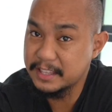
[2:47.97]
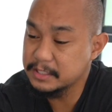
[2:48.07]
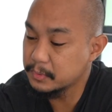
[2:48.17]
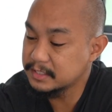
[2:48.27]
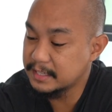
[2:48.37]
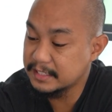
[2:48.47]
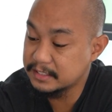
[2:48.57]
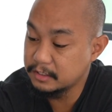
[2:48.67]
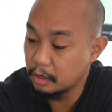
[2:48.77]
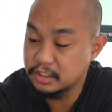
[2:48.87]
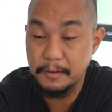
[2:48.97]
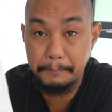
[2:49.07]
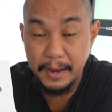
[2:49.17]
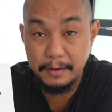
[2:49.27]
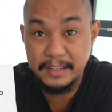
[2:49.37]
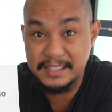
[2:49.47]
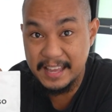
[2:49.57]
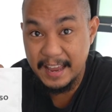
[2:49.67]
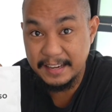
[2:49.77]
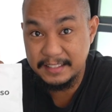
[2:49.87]
this one says notes of berries,
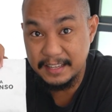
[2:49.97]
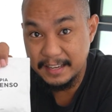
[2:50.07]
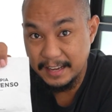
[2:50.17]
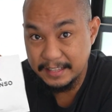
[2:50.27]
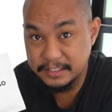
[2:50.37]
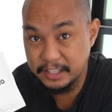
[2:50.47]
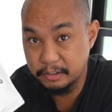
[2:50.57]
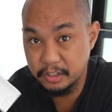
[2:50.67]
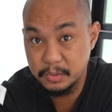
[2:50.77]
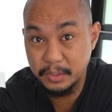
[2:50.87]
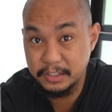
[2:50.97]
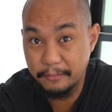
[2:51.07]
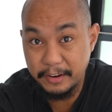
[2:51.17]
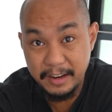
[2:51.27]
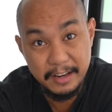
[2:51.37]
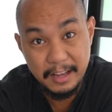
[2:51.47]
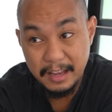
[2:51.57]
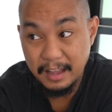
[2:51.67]
candy, and citrus, which are very